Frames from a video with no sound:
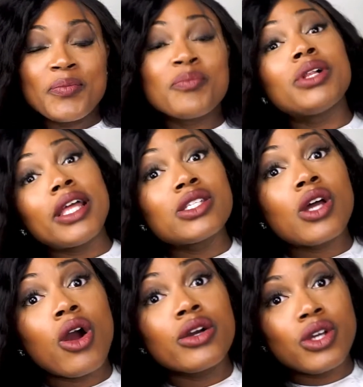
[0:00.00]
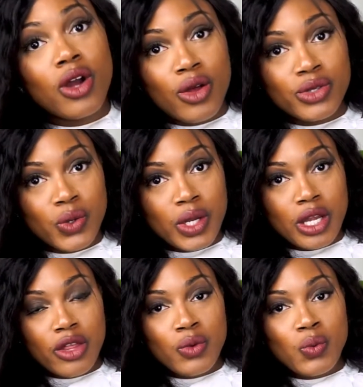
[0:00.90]
Place cards are also
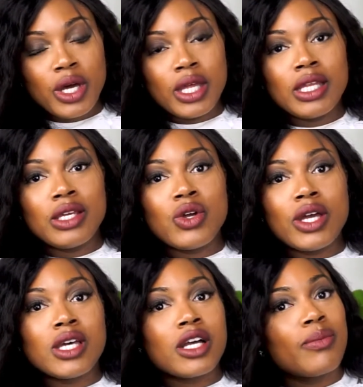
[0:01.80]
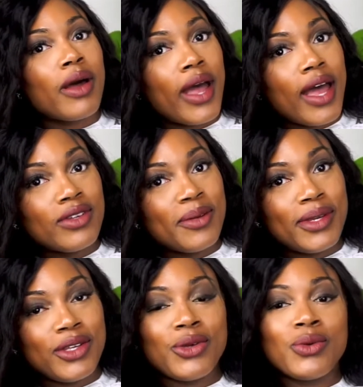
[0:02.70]
another one. You know, I talked about having a
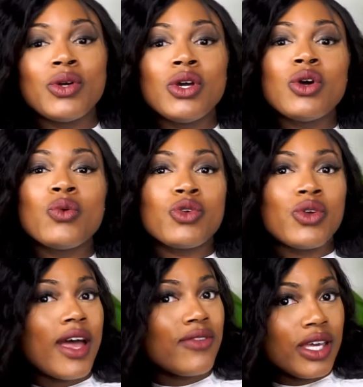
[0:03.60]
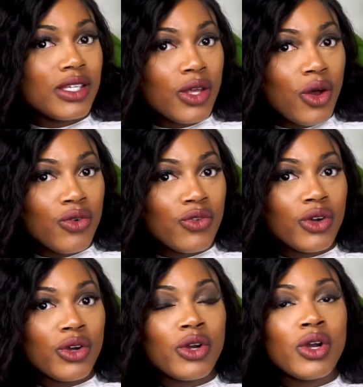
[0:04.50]
menu. When you have guests
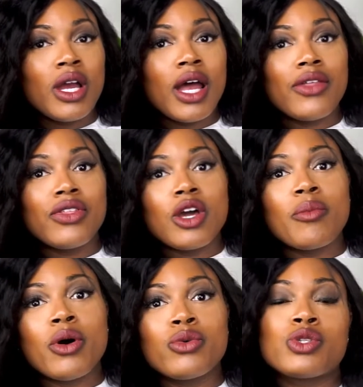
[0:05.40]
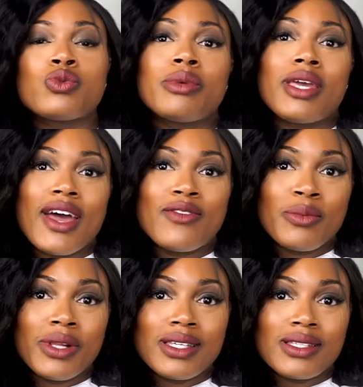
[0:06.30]
over, I think a bonus would be having
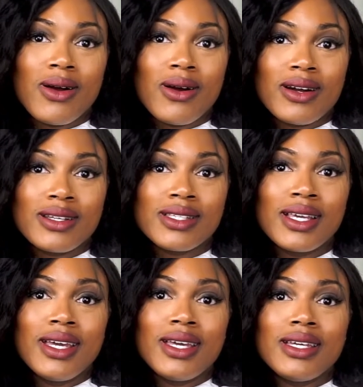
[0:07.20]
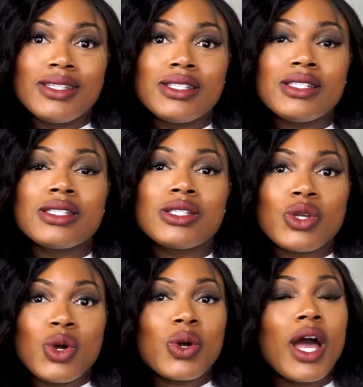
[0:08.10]
place cards. It just, you
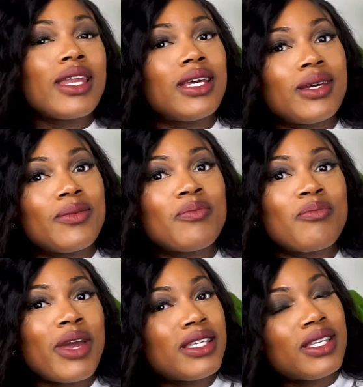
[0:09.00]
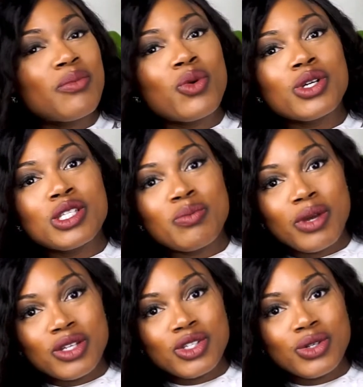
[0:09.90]
know, kind of makes it more
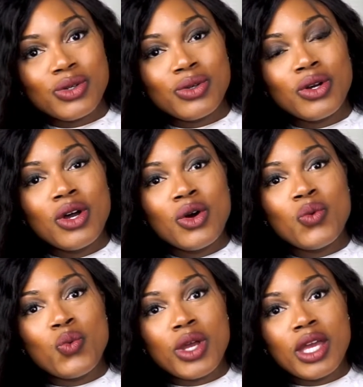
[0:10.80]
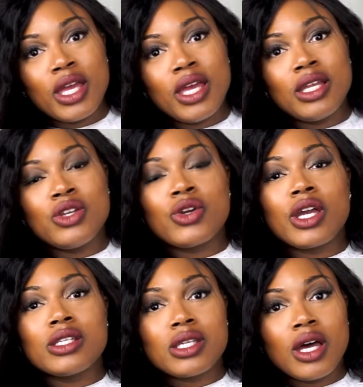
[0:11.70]
special when your
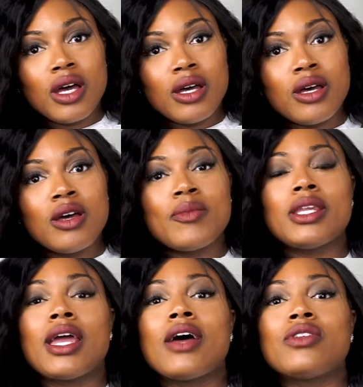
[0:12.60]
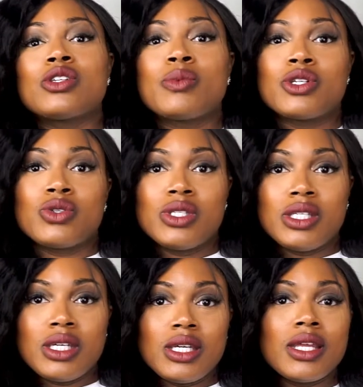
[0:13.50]
guests come and they have their special
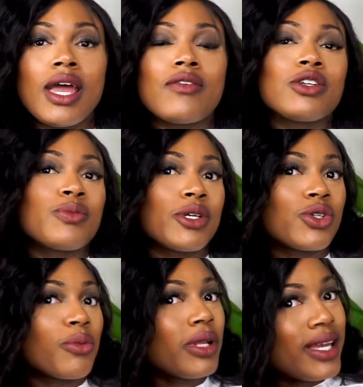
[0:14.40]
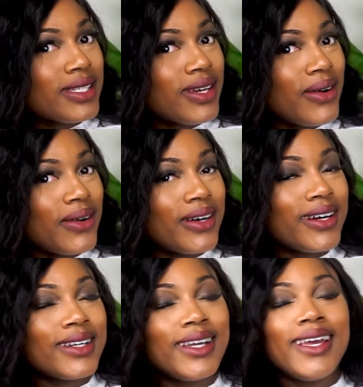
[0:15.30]
seat, they have their special place
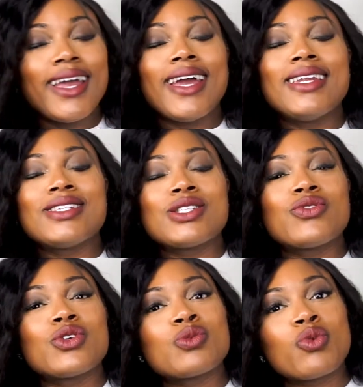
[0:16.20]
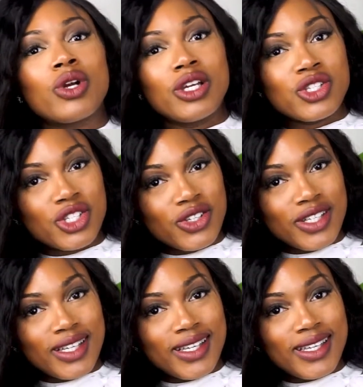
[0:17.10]
card, and it just feels more
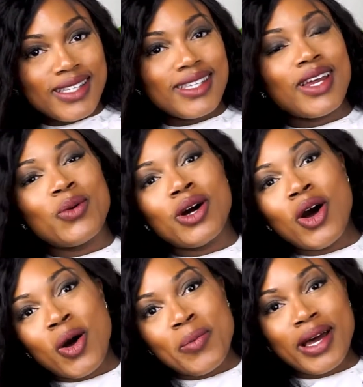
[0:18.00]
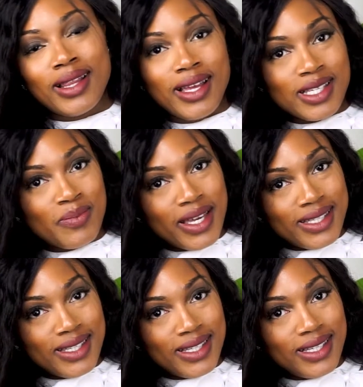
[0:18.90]
luxurious. And I want all my Luxe
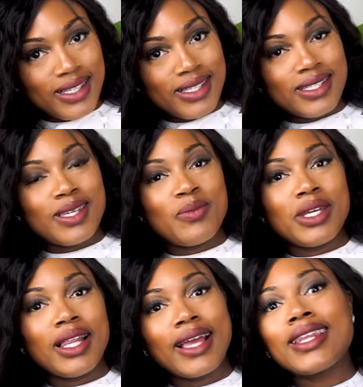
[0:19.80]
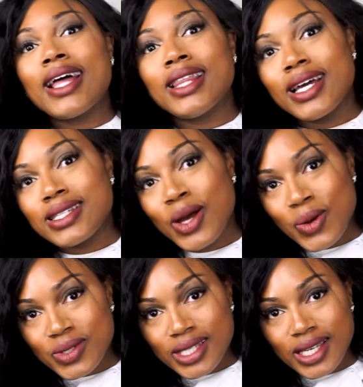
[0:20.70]
besties to be like that Luxe
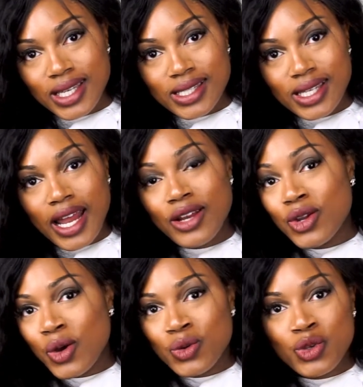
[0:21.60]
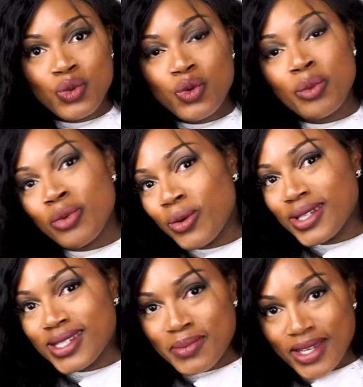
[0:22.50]
hostess that I know you were born
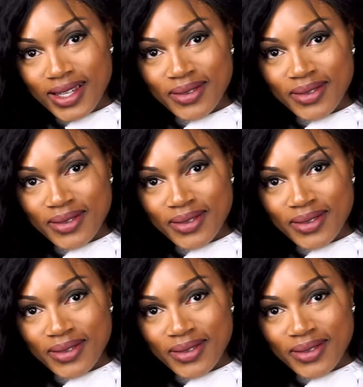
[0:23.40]
to be.